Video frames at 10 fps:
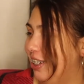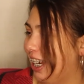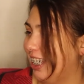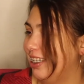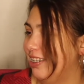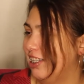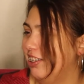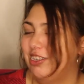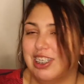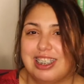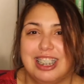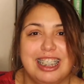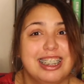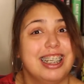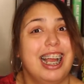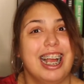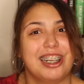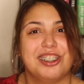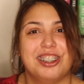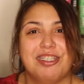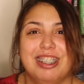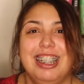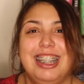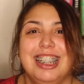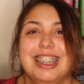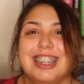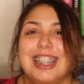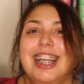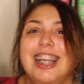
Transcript: back because it makes me more excited to actually read this.